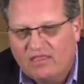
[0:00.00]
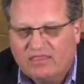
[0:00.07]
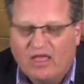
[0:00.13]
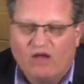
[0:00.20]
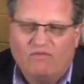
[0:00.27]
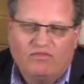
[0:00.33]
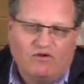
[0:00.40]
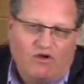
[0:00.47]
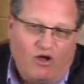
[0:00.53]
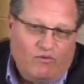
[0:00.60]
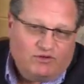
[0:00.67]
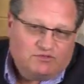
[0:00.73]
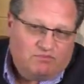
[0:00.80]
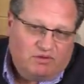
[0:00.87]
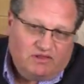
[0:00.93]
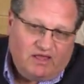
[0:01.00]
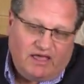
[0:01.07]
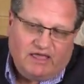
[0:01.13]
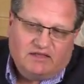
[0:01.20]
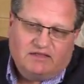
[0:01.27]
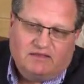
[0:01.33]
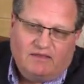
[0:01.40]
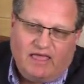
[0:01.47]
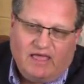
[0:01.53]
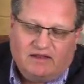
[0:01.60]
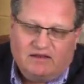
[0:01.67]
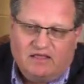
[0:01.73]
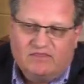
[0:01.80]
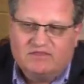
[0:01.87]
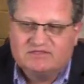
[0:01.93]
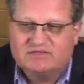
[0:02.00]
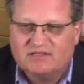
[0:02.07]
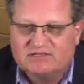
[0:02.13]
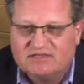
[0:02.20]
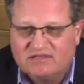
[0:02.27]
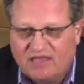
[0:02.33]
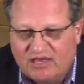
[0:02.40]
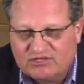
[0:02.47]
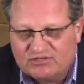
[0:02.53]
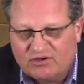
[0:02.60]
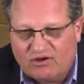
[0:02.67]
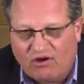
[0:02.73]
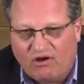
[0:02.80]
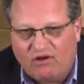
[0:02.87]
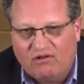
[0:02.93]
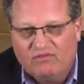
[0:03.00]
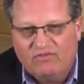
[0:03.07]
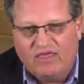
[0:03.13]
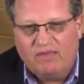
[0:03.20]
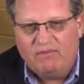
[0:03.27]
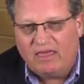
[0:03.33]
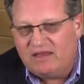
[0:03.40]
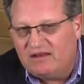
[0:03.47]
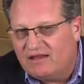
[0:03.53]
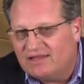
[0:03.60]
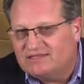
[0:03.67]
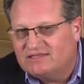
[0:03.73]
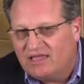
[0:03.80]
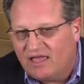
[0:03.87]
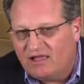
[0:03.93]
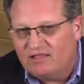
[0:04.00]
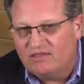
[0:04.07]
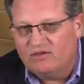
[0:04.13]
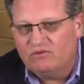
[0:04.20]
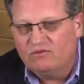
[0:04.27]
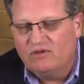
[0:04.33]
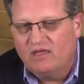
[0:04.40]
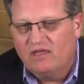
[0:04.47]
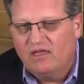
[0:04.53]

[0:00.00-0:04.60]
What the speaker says: Now, they're always polite, and in the solicitation call, they may not tell you